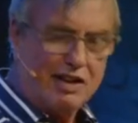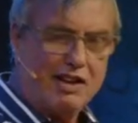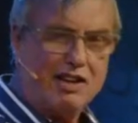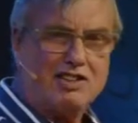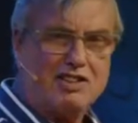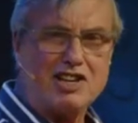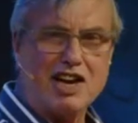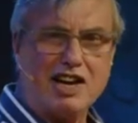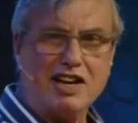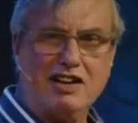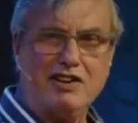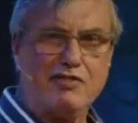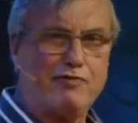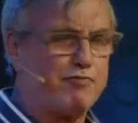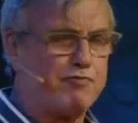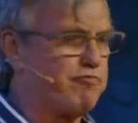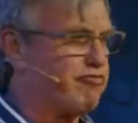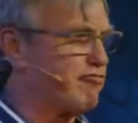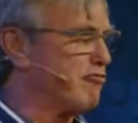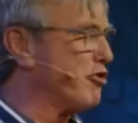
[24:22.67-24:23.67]
Dave
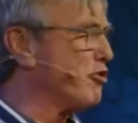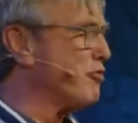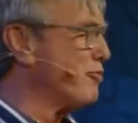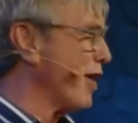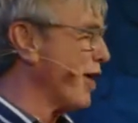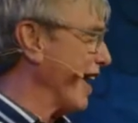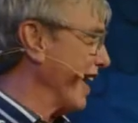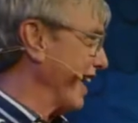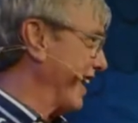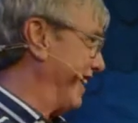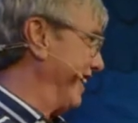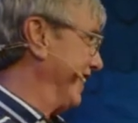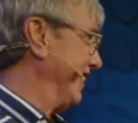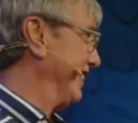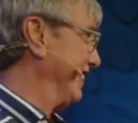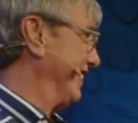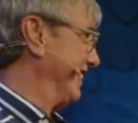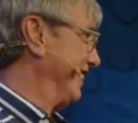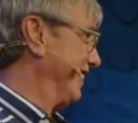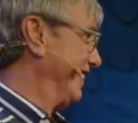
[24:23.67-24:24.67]
Brubeck,
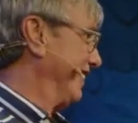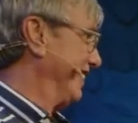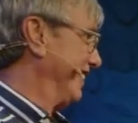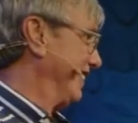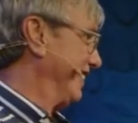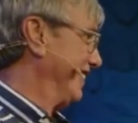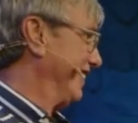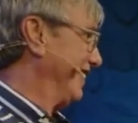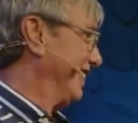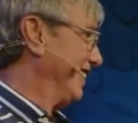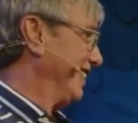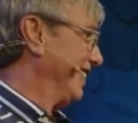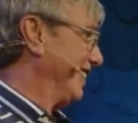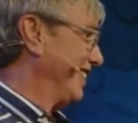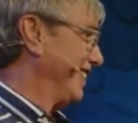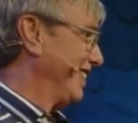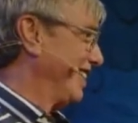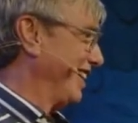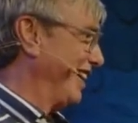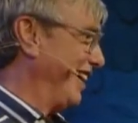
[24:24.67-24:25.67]

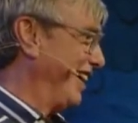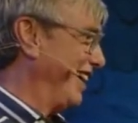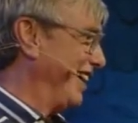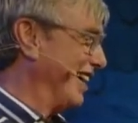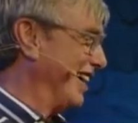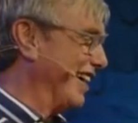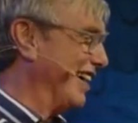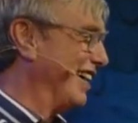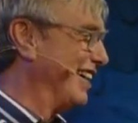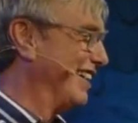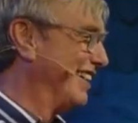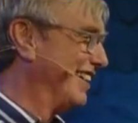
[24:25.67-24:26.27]
the